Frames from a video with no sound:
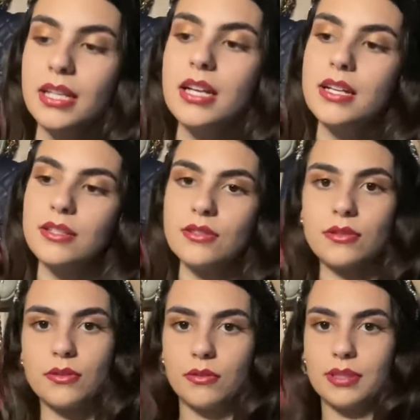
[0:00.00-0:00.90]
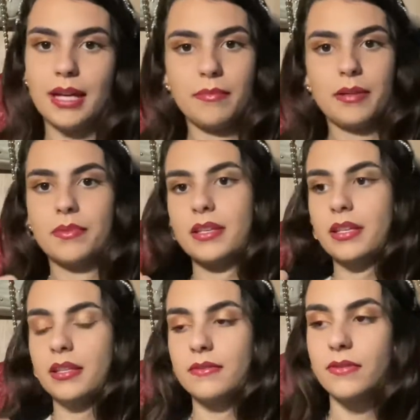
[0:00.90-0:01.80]
So that might
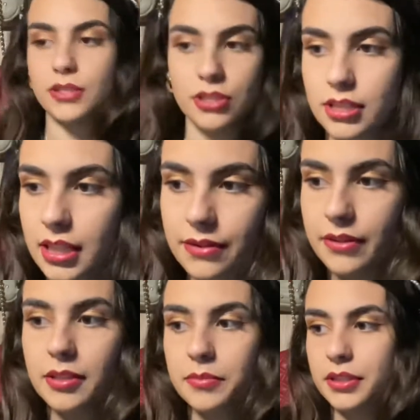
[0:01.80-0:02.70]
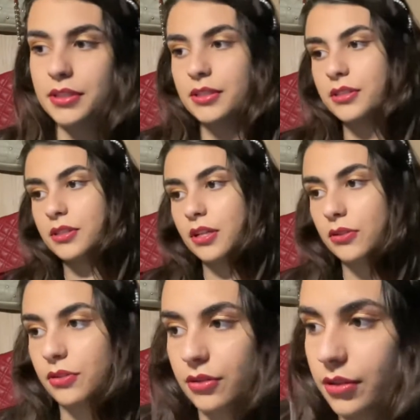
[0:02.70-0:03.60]
be fashion design development,
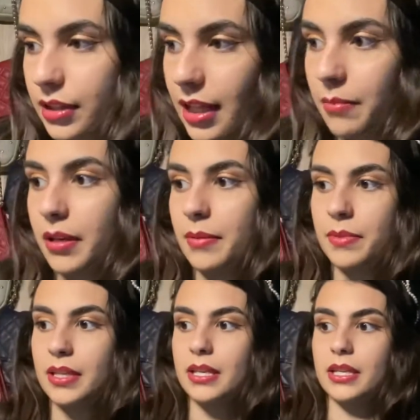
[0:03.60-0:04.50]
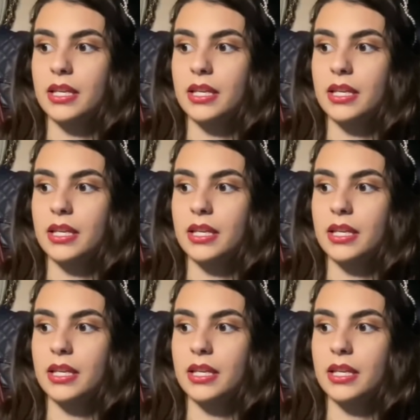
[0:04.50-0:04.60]
or that might be